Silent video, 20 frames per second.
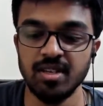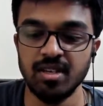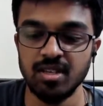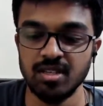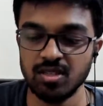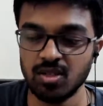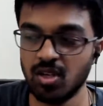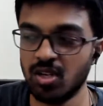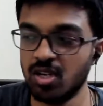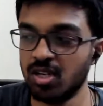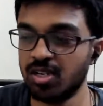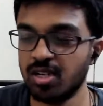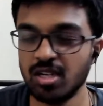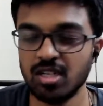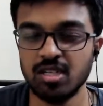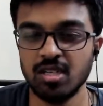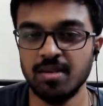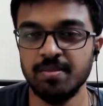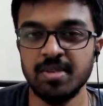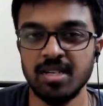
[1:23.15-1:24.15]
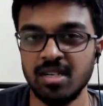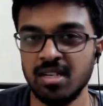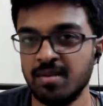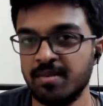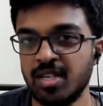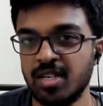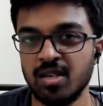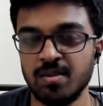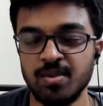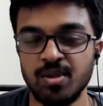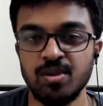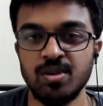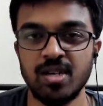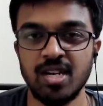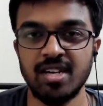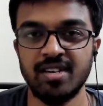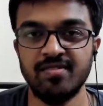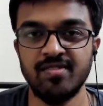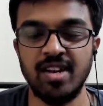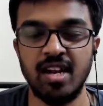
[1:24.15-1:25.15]
So I want to talk a bit about like
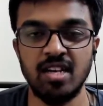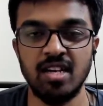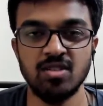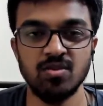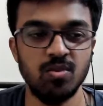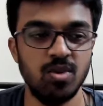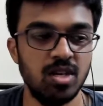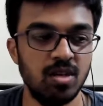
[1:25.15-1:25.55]
flask water